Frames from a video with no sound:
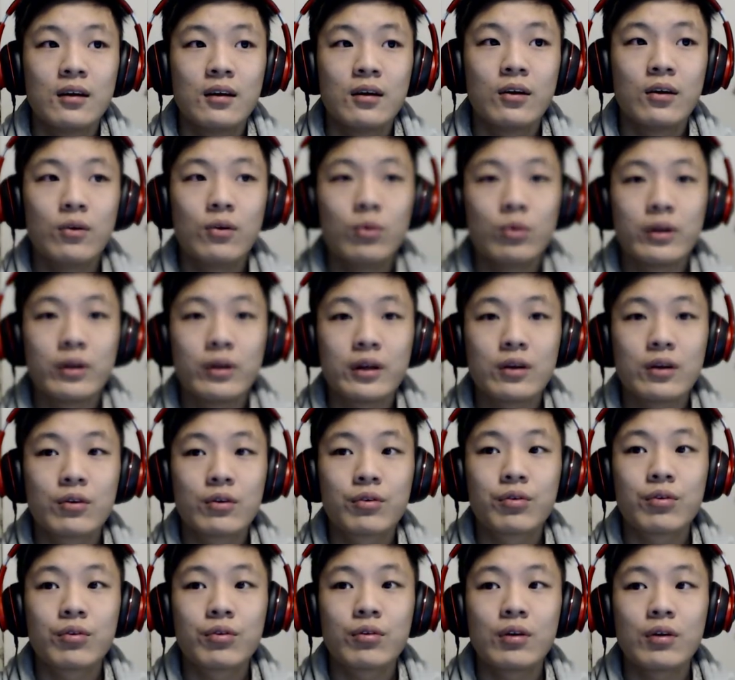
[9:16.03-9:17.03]
Holy
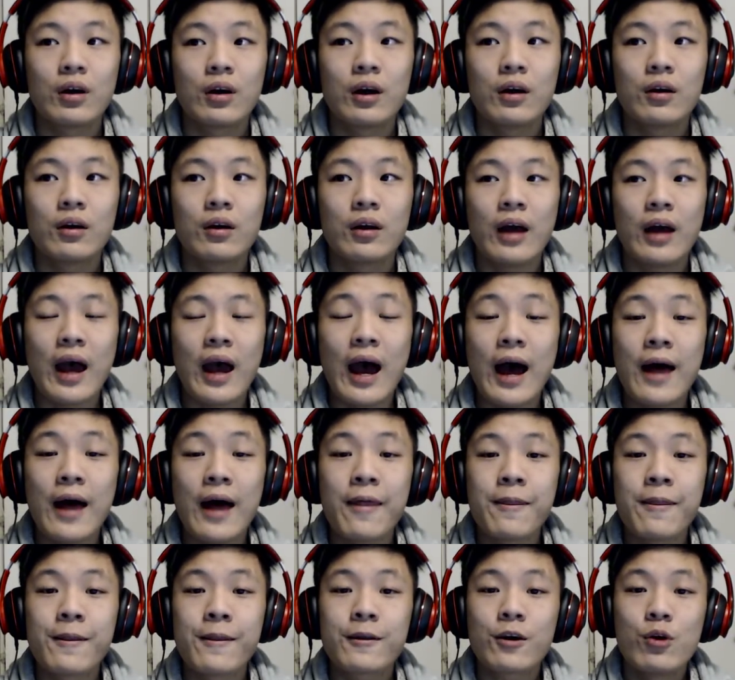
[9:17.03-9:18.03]
crap!
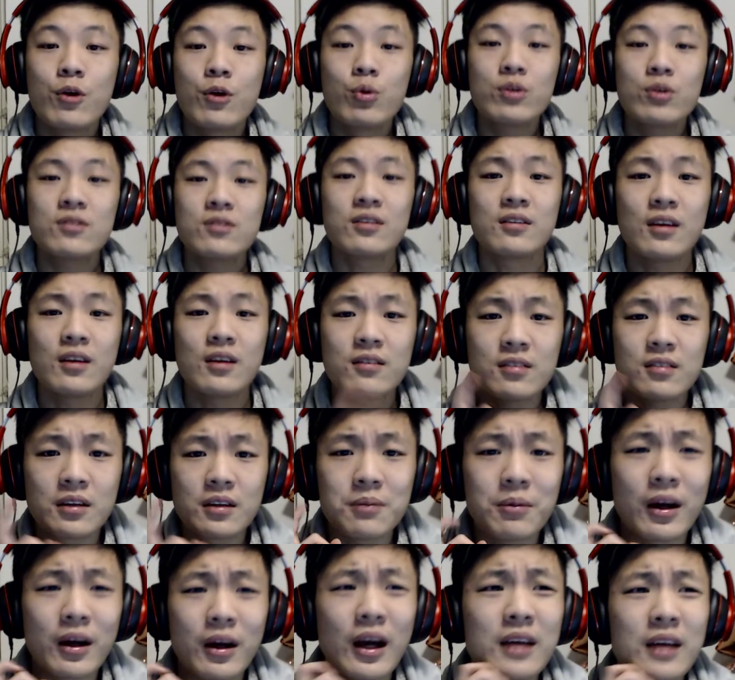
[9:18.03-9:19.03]
And coincidentally,
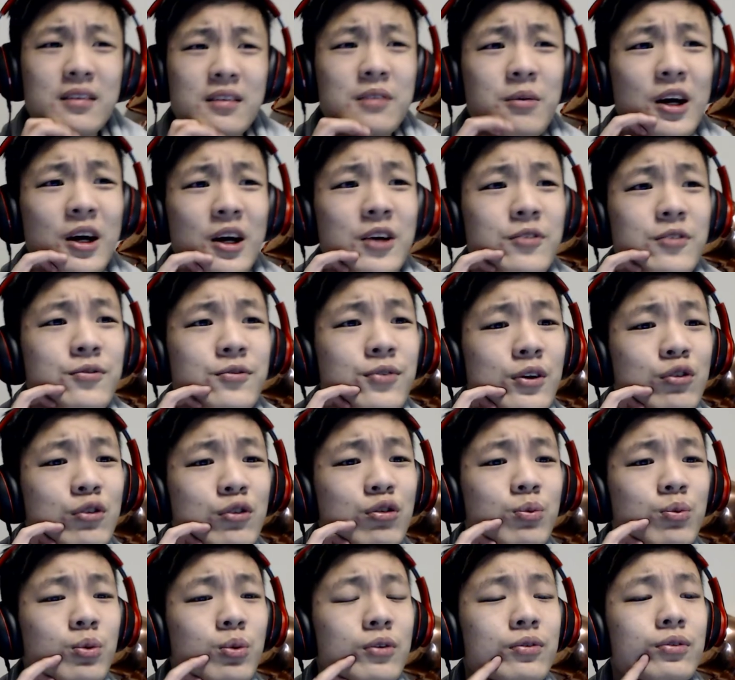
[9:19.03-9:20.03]
my I think my
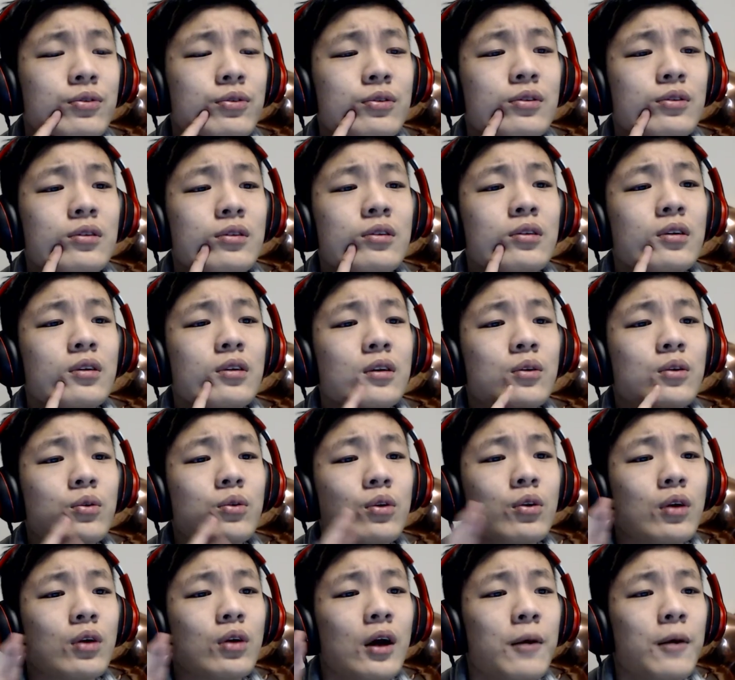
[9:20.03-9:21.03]
friendship with what
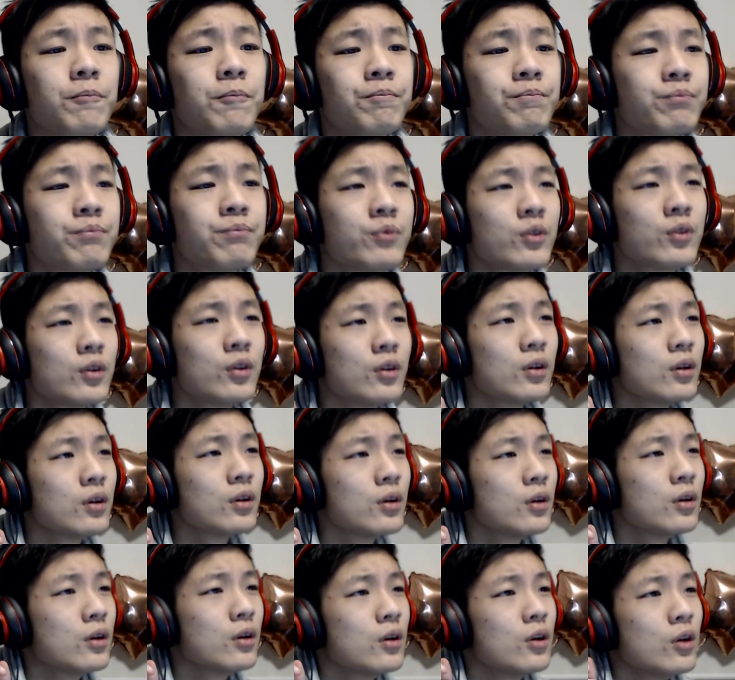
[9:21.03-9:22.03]
do you call um
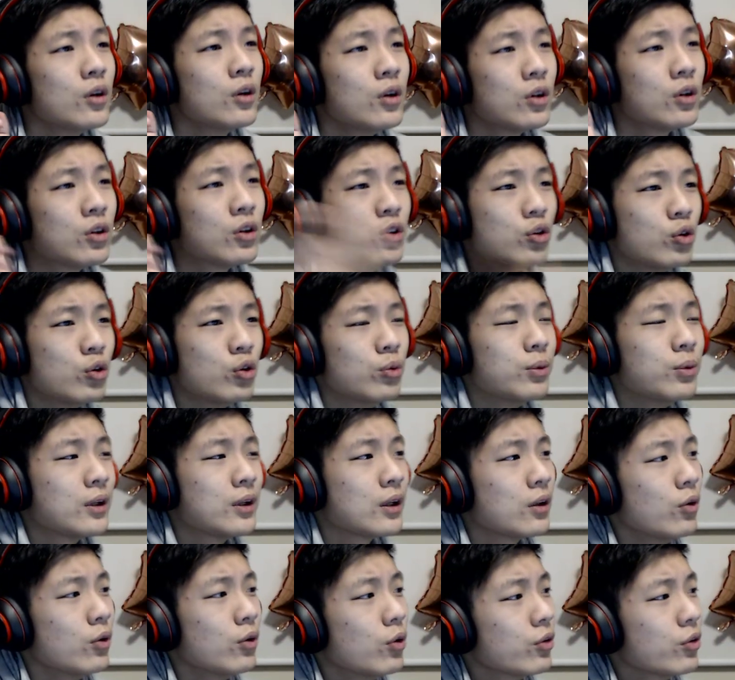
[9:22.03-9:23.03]
Cubic
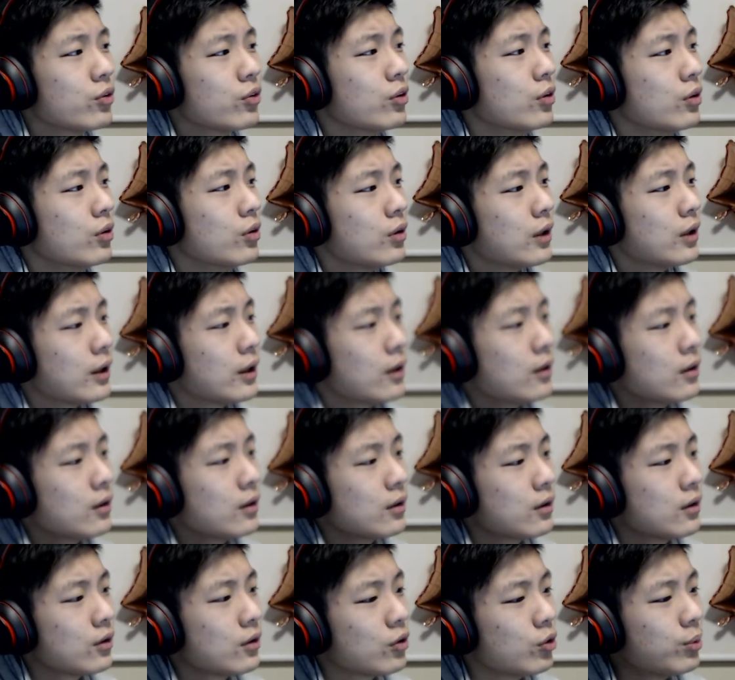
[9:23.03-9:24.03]
also like
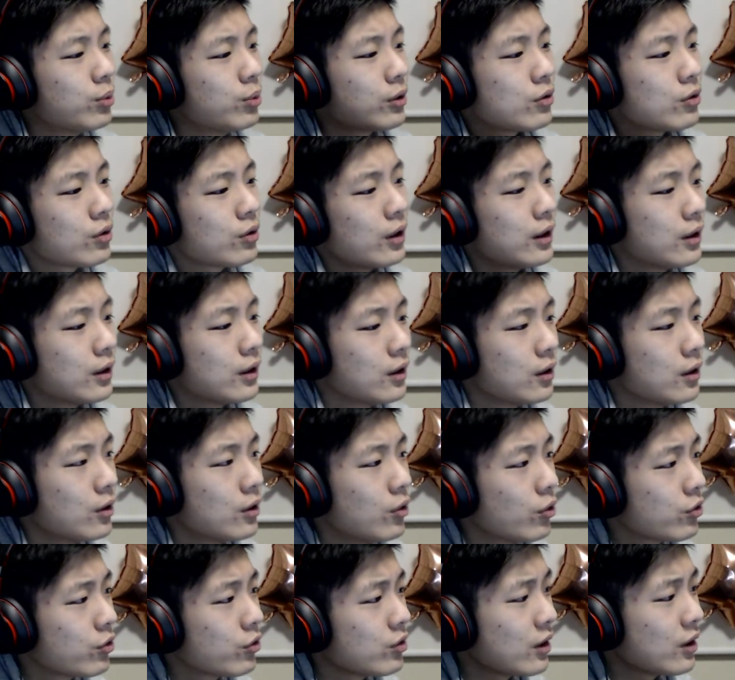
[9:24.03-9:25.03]
Cubic Creator
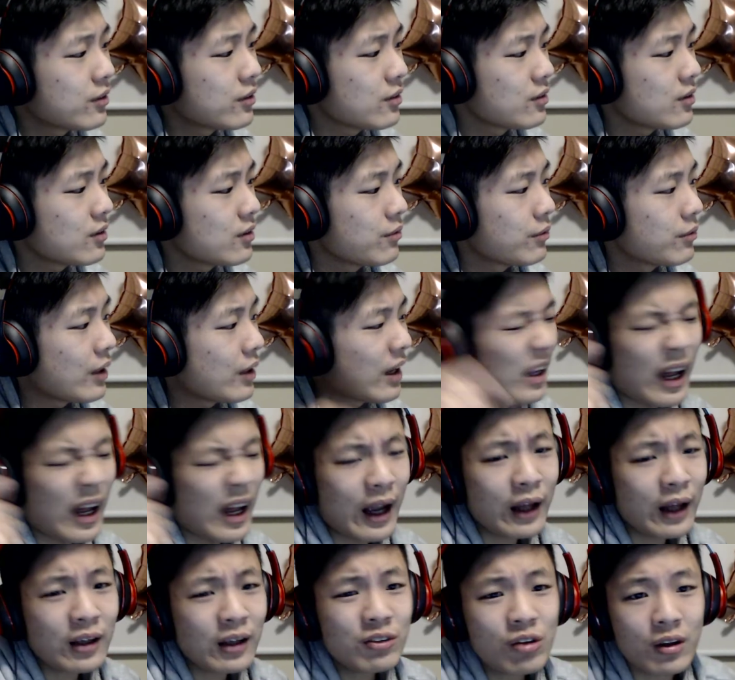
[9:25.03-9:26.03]
also lasted seven.
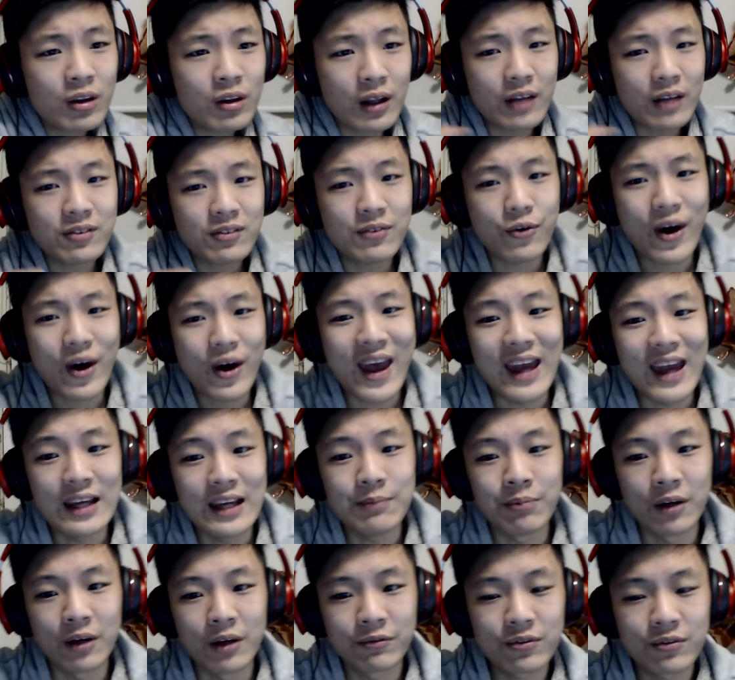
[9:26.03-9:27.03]
I actually lasted for eight
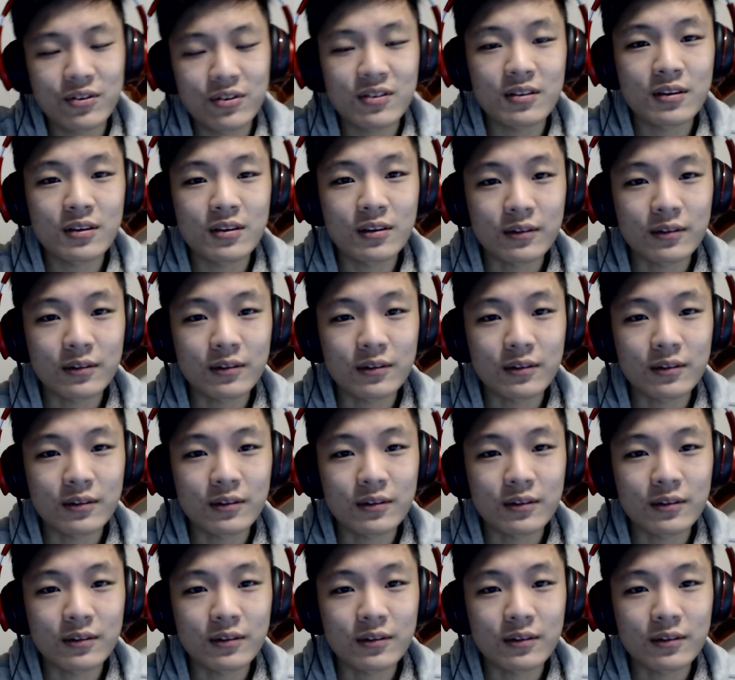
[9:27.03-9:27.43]
months.